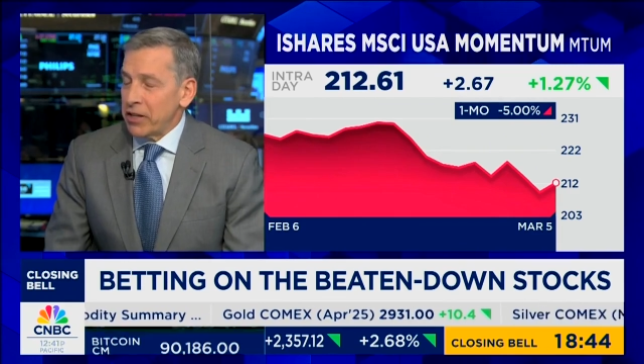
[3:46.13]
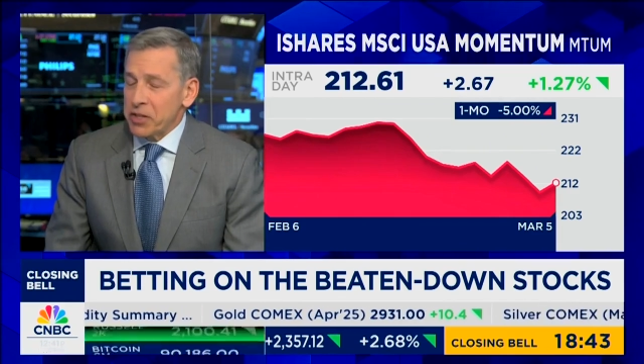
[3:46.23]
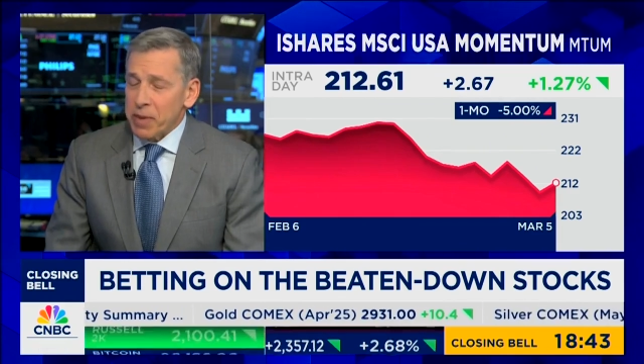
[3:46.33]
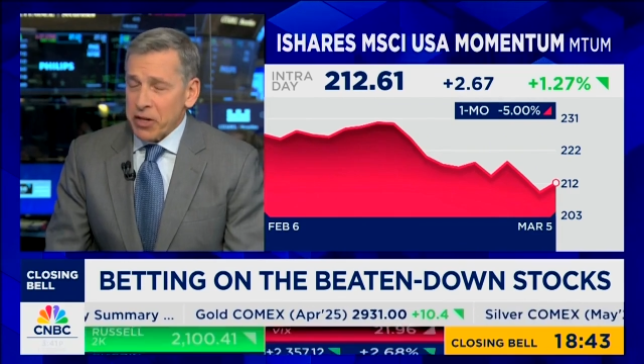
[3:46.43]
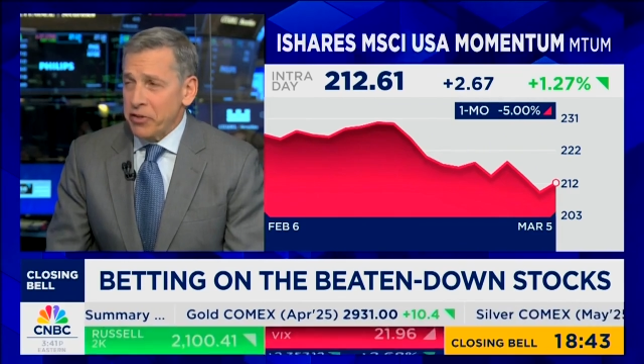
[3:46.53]

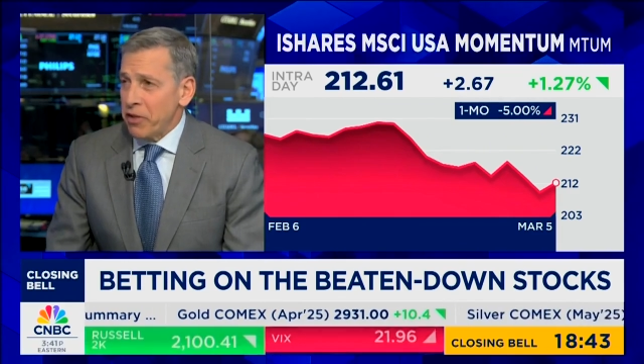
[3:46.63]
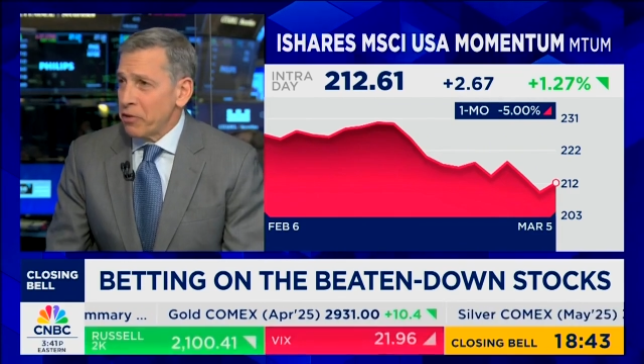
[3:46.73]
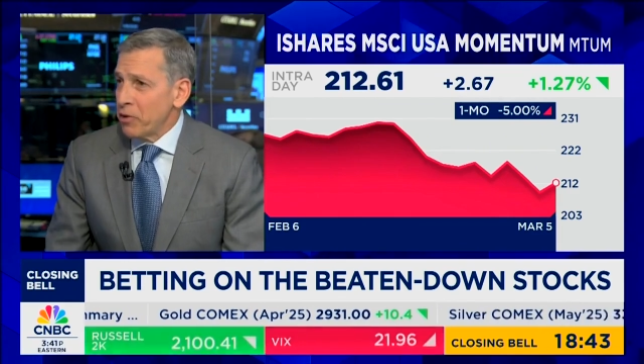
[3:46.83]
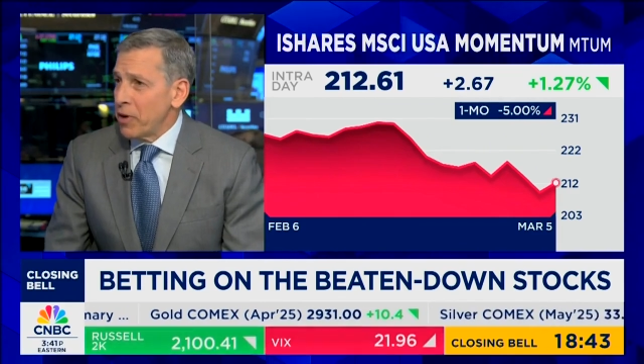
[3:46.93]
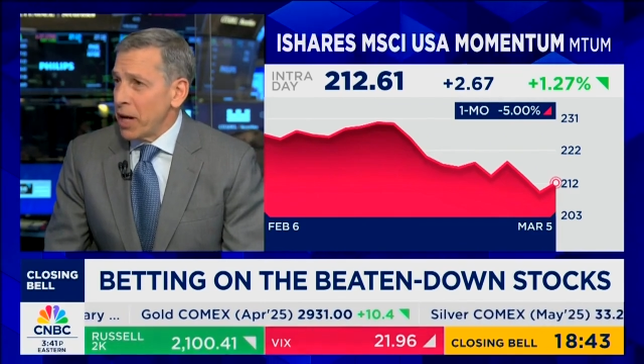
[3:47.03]
especially
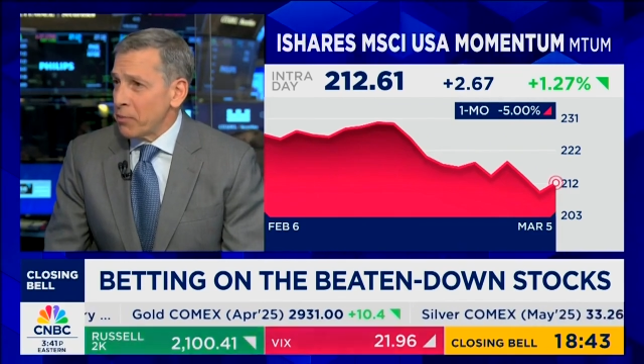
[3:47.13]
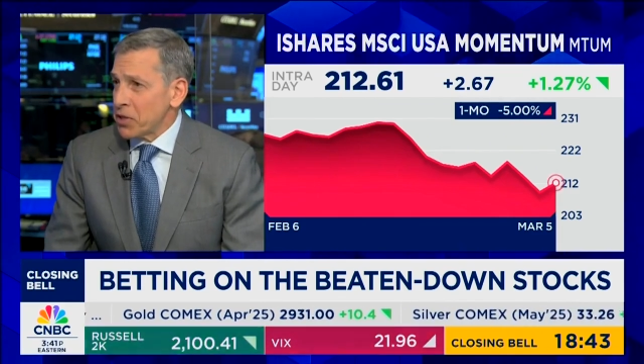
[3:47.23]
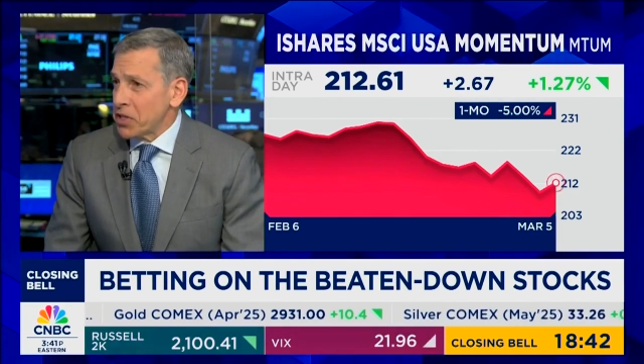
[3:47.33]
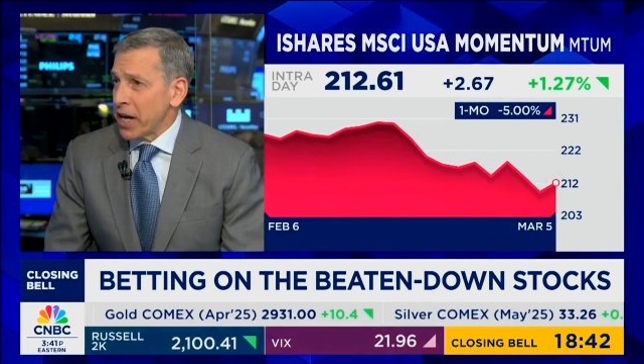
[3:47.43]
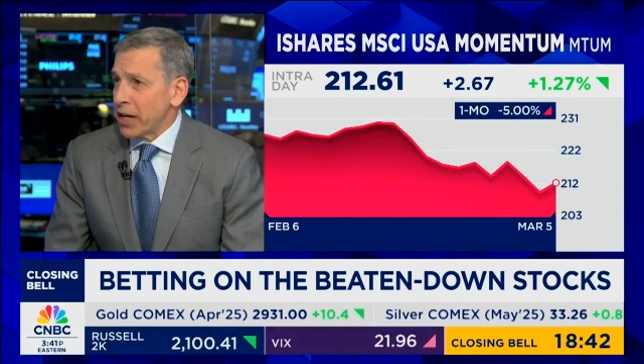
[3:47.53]
through April
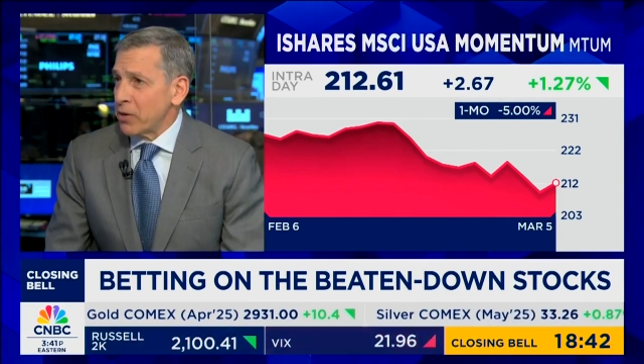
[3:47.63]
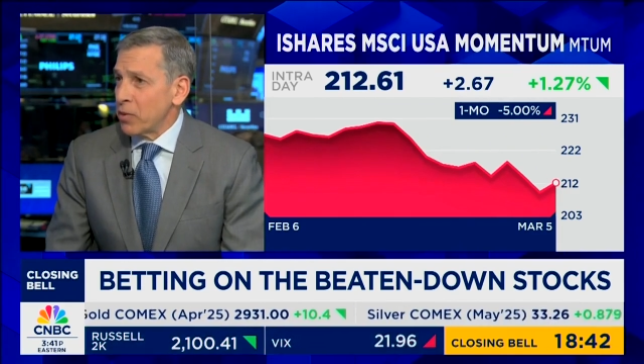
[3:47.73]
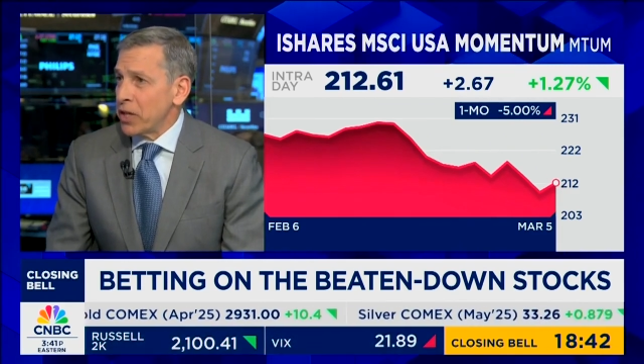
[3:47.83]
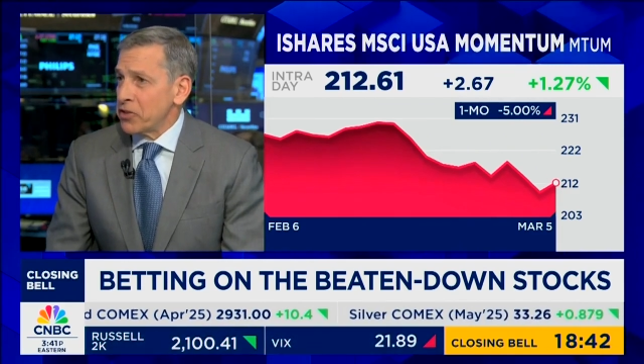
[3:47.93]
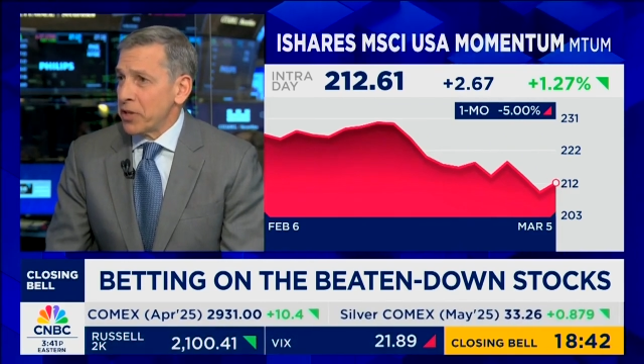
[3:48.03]
2nd
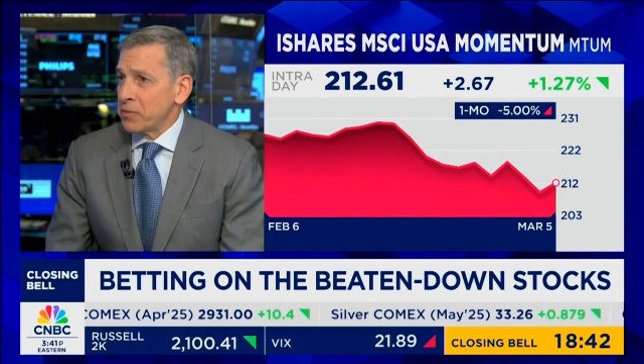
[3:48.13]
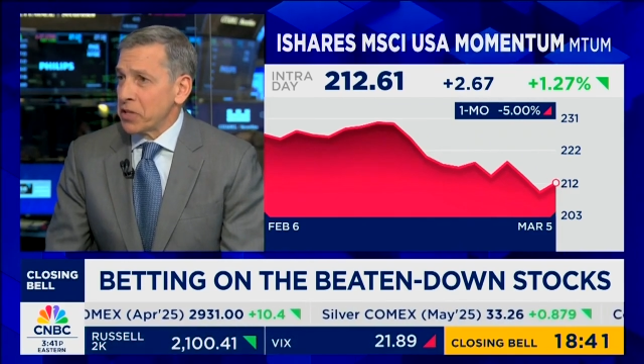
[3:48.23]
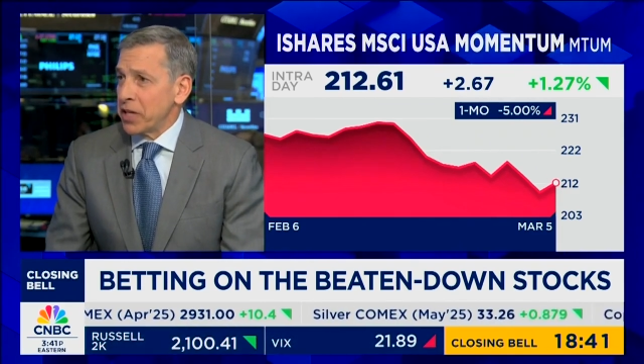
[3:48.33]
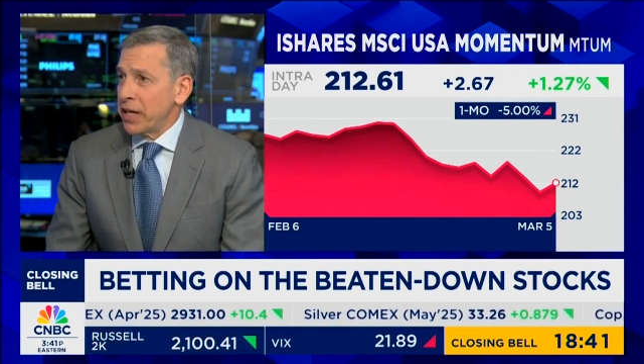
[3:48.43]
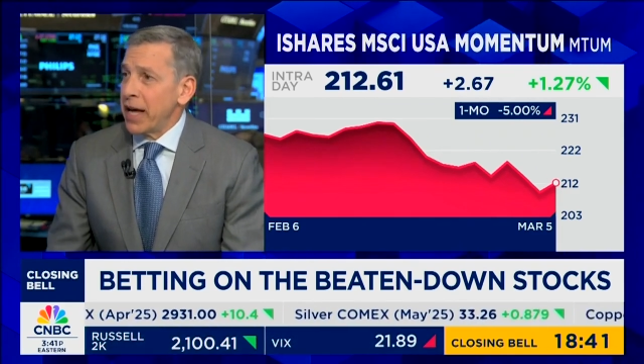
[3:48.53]
when Trump's
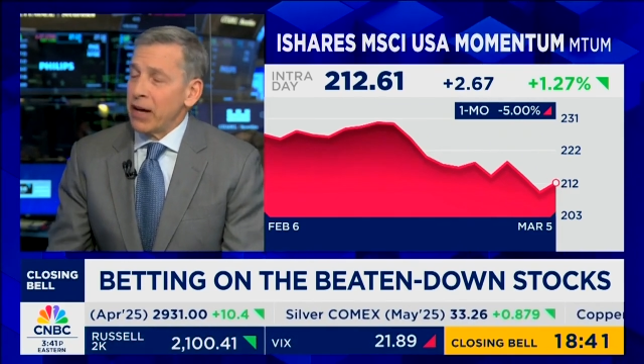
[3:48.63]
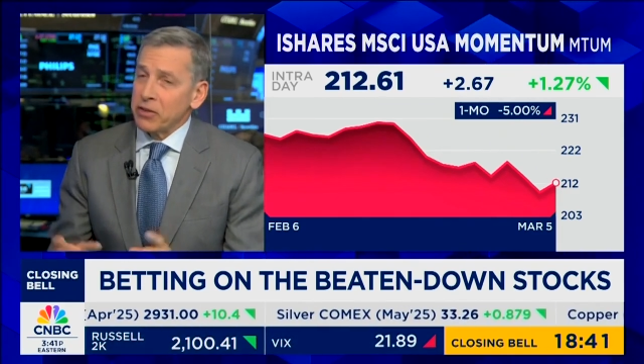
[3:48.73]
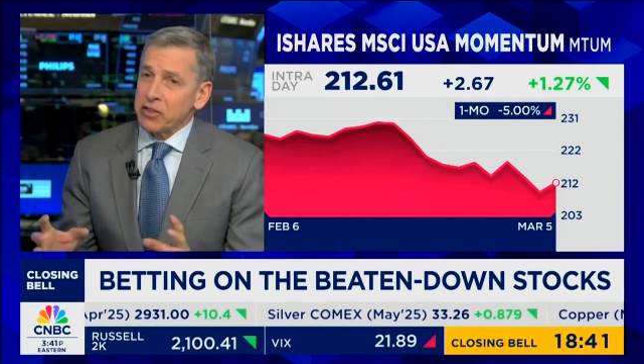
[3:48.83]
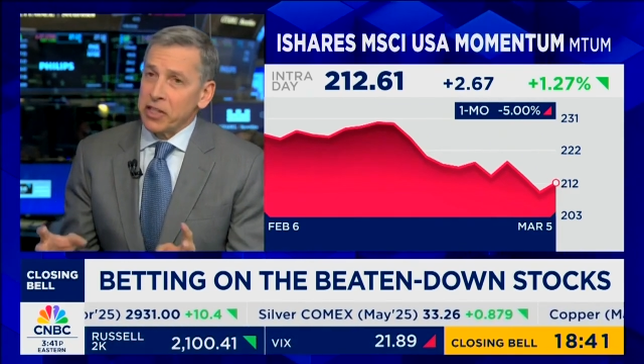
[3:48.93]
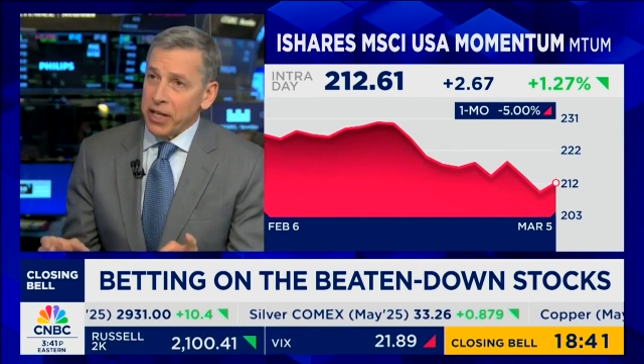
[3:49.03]
going to
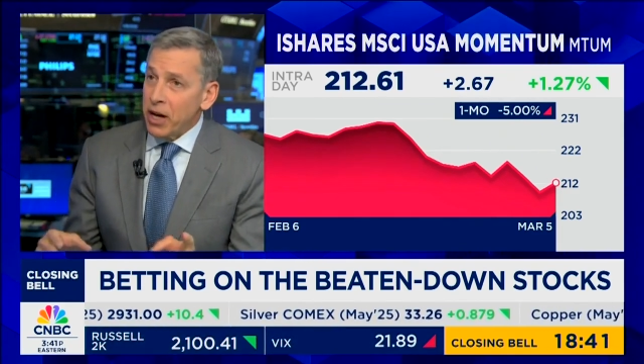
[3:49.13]
announce the